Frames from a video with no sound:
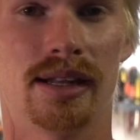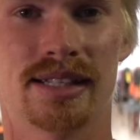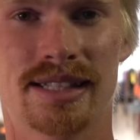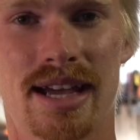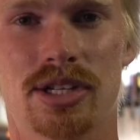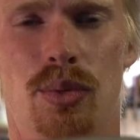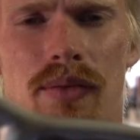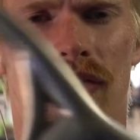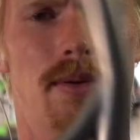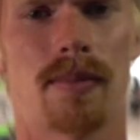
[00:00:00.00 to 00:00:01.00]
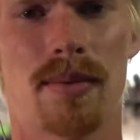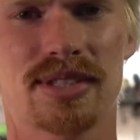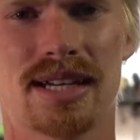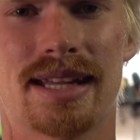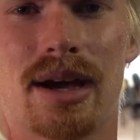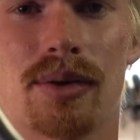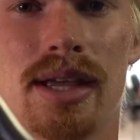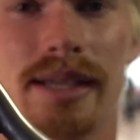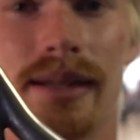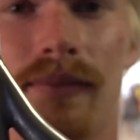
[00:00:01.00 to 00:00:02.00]
Instead, you wanna flip them upside down,
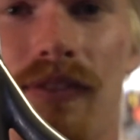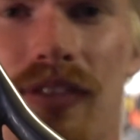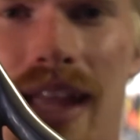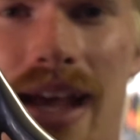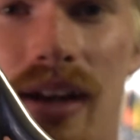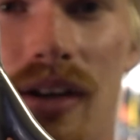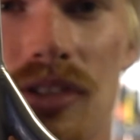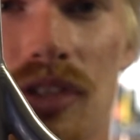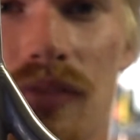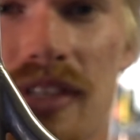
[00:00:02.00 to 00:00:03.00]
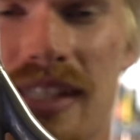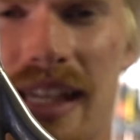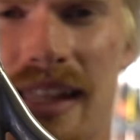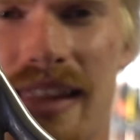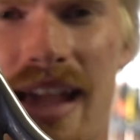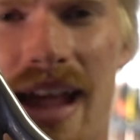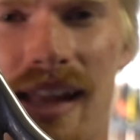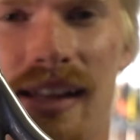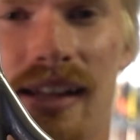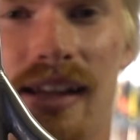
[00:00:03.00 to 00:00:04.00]
get them flat on a surface like
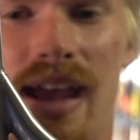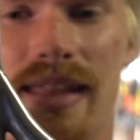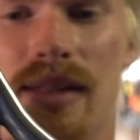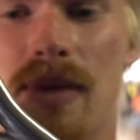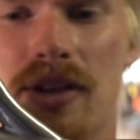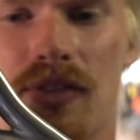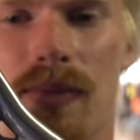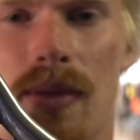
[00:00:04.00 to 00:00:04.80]
that, and then measure from